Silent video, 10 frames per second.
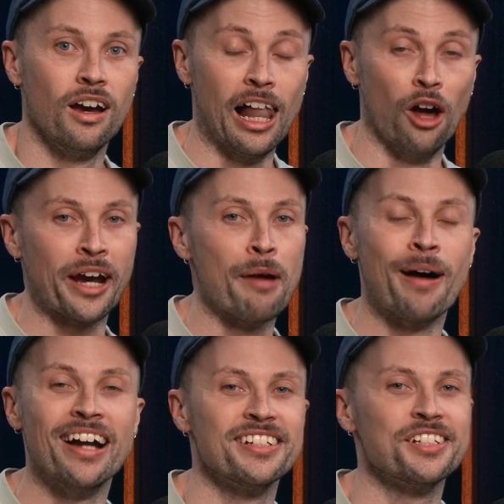Hello again,
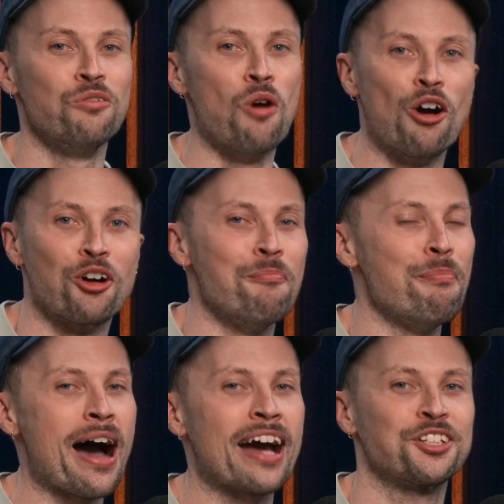punters, and welcome
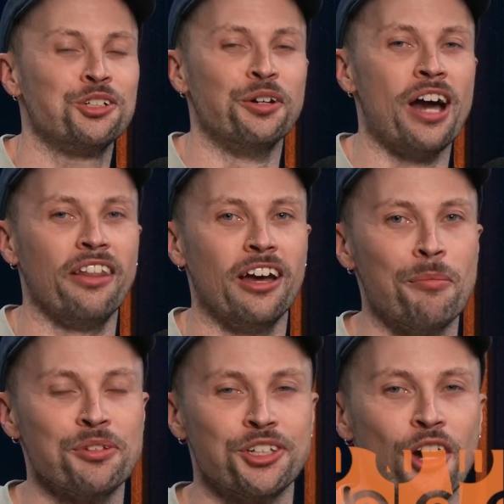back to another
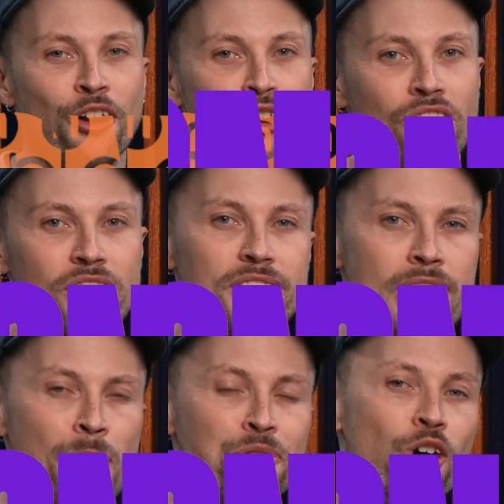episode of the
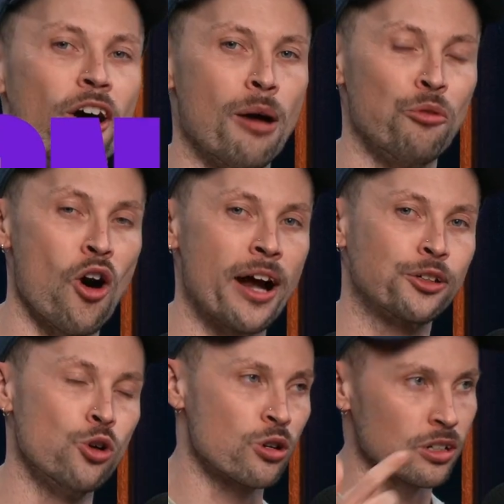Snapshot. I'm
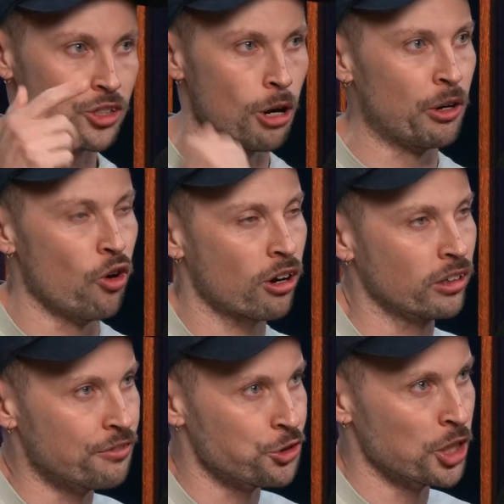Ryan Cook. Tommy
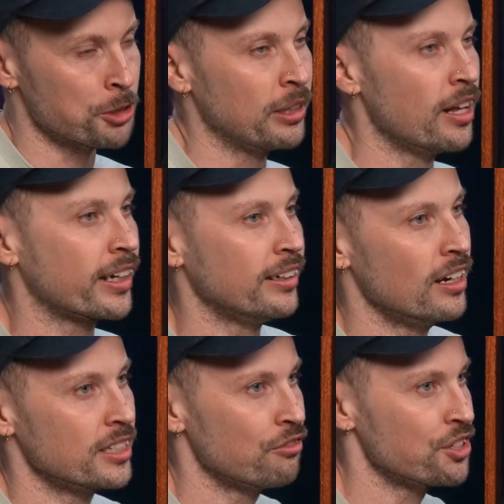Rockliff joins me like he
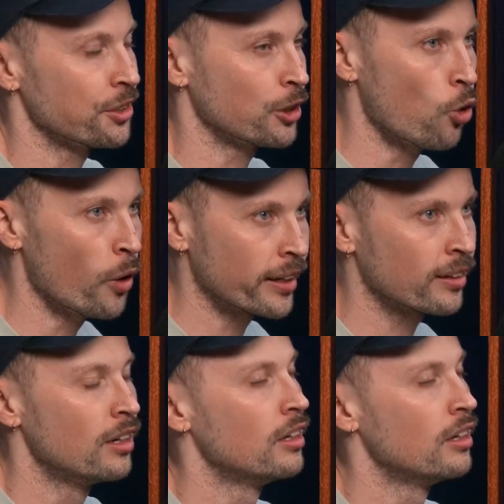does every single week.